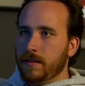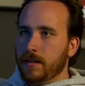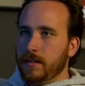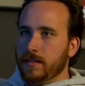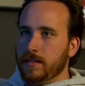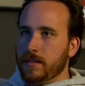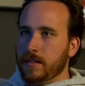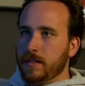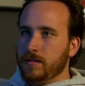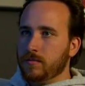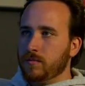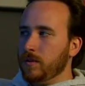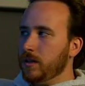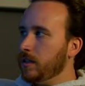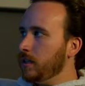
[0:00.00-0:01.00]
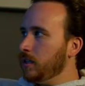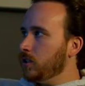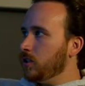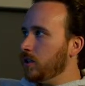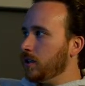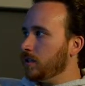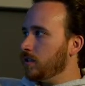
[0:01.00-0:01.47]
this is really
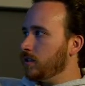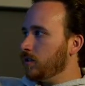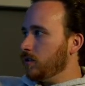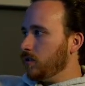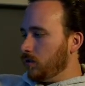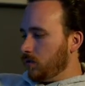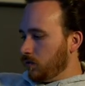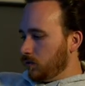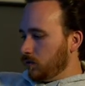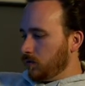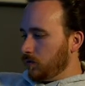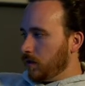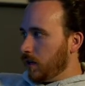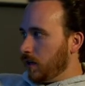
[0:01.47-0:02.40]
just to